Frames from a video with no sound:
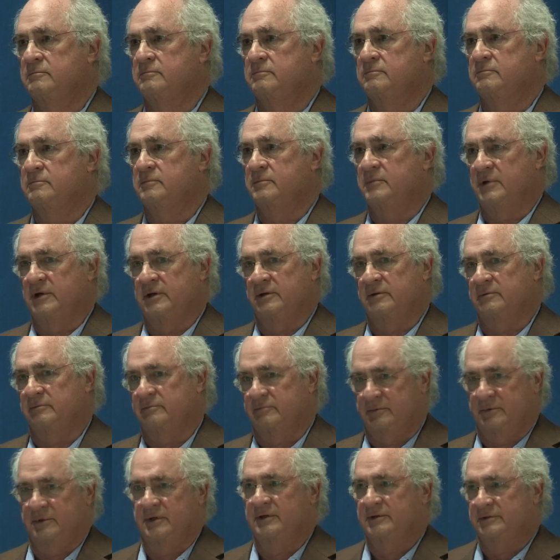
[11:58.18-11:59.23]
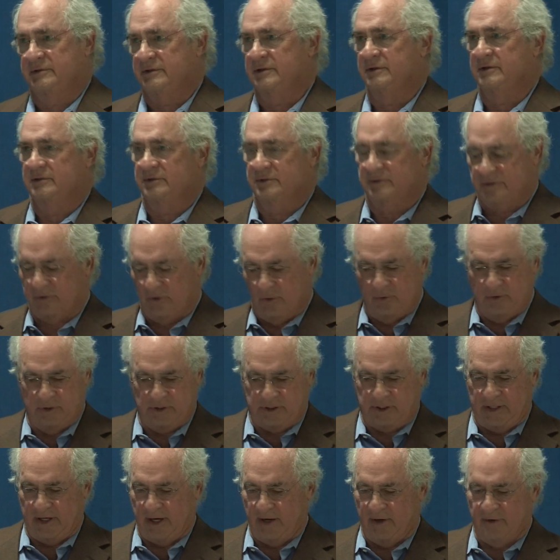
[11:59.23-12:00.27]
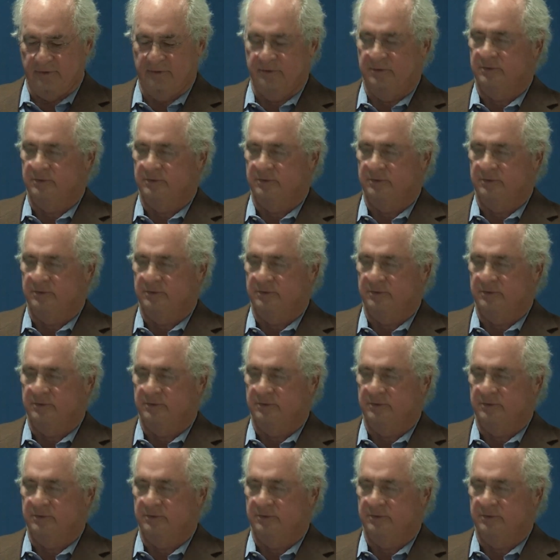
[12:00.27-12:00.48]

And it's in its own account,